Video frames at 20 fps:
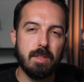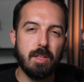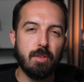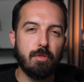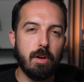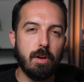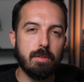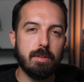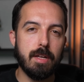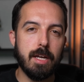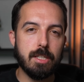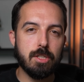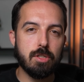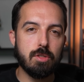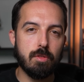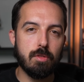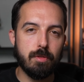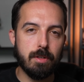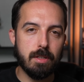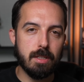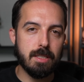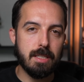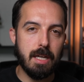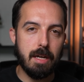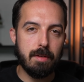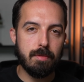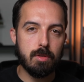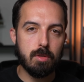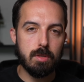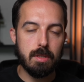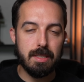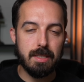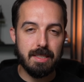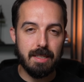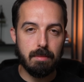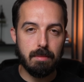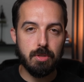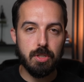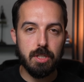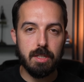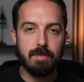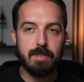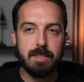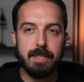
The foundational philosophical assumption of